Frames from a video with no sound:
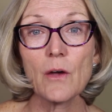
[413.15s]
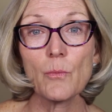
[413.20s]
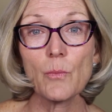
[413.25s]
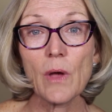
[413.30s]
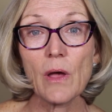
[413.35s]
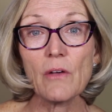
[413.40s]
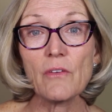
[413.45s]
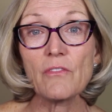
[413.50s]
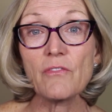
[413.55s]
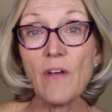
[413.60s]

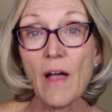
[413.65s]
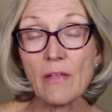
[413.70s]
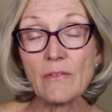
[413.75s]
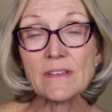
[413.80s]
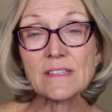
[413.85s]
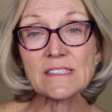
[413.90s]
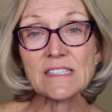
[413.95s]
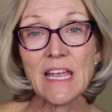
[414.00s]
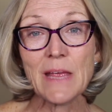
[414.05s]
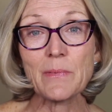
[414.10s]
Well,
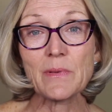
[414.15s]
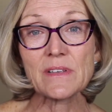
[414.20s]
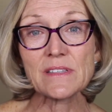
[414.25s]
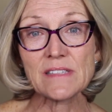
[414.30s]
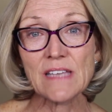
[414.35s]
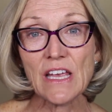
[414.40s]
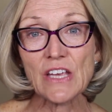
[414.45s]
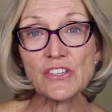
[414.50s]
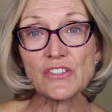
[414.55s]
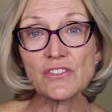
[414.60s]
following
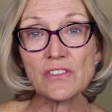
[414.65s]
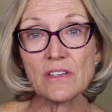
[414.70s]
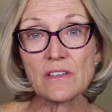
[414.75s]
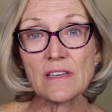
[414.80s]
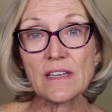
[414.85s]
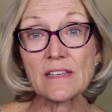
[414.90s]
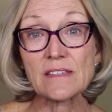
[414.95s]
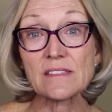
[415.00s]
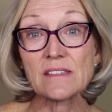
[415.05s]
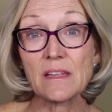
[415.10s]
stabilization
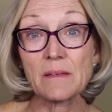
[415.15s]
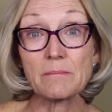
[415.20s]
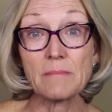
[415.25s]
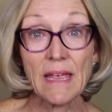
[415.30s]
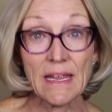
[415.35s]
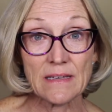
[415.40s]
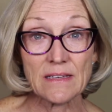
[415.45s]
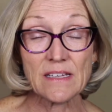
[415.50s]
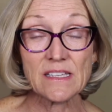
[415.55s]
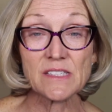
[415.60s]
is the
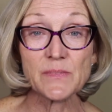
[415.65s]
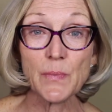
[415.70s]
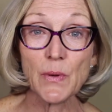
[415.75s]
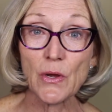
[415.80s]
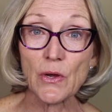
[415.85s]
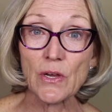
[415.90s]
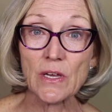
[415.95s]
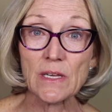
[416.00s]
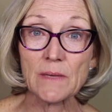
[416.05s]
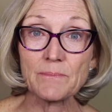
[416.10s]
maintenance
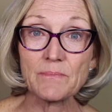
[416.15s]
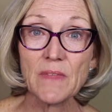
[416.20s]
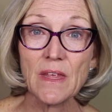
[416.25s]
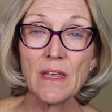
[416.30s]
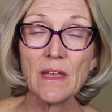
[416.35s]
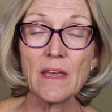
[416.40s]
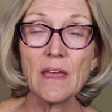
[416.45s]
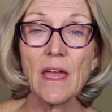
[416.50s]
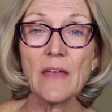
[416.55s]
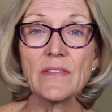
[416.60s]
period,
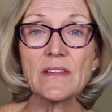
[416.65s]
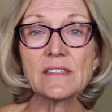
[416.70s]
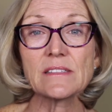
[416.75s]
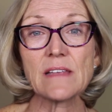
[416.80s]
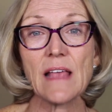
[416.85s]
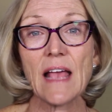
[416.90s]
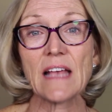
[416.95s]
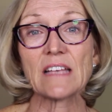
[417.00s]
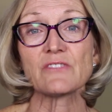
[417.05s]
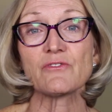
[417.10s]
and this
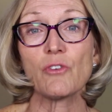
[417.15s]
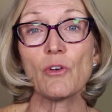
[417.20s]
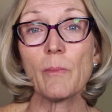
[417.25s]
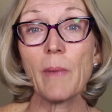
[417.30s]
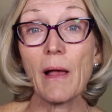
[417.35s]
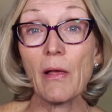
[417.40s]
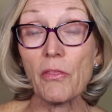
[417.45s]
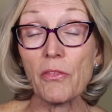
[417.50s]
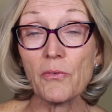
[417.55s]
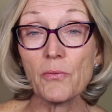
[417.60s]
lasts for
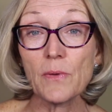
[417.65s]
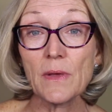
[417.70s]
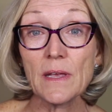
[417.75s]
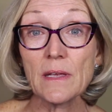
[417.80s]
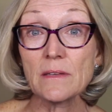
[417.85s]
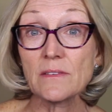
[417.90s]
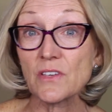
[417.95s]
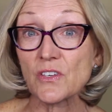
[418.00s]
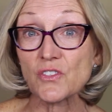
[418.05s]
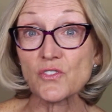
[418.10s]
about
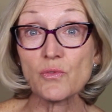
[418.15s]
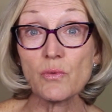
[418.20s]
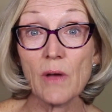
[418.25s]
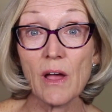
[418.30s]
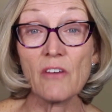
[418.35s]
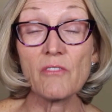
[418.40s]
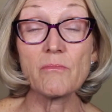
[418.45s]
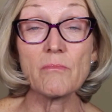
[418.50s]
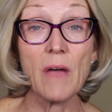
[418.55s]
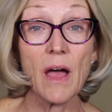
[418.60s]
3 to
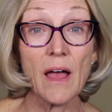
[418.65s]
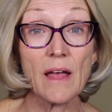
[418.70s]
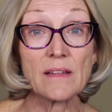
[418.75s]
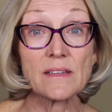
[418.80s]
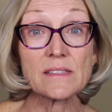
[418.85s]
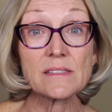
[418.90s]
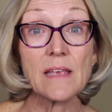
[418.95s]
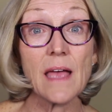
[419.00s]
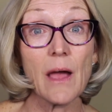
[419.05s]
12 months.